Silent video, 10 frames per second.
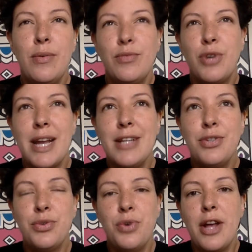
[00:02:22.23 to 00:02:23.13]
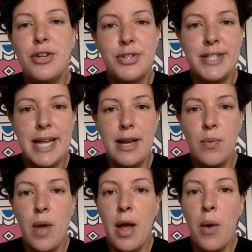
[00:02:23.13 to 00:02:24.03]
trying to understand
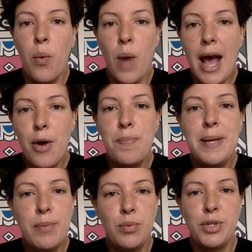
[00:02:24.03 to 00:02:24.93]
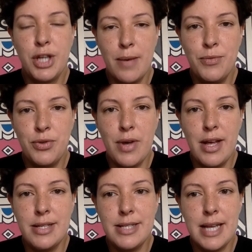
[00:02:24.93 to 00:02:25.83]
how people would come to
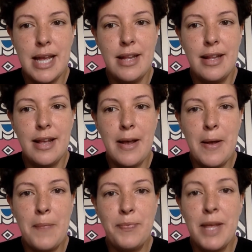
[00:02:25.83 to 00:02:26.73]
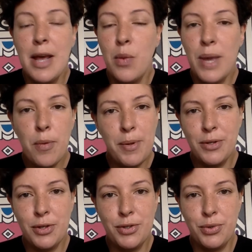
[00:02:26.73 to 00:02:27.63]
us, and we
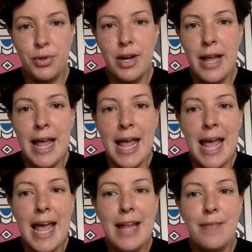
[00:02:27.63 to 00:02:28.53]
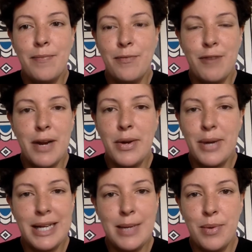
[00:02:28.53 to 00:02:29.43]
opened our door. And very
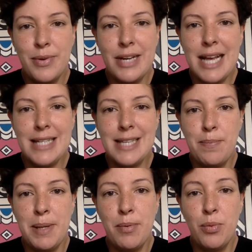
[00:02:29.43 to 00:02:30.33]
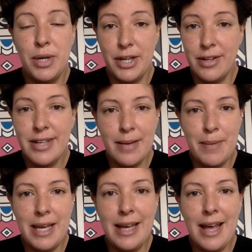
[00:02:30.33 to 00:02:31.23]
quickly we realized that people were not
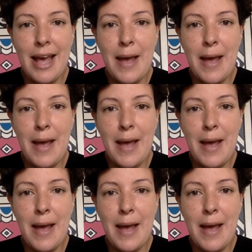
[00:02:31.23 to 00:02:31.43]
coming